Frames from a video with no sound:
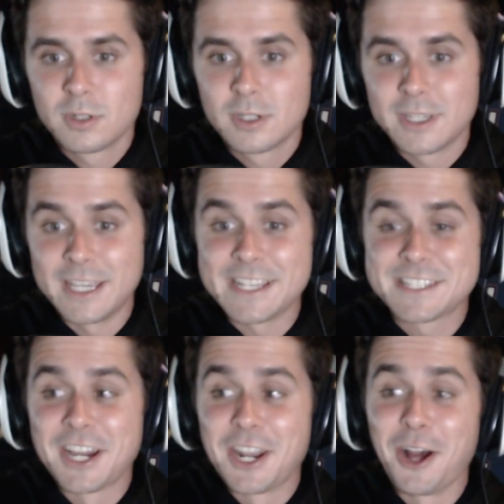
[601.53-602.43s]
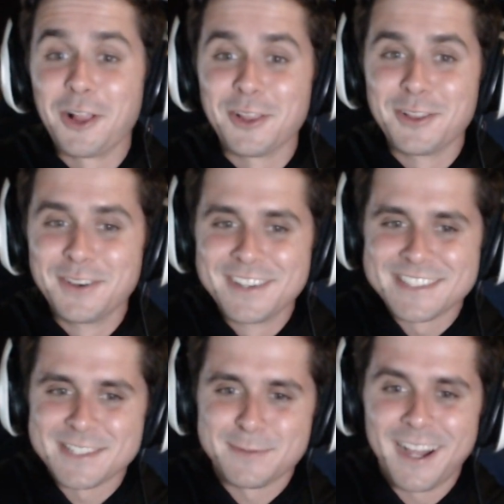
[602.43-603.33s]
he's gonna
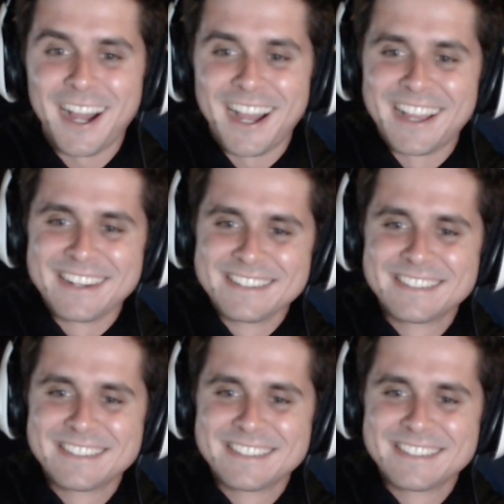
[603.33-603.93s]
lose his mind.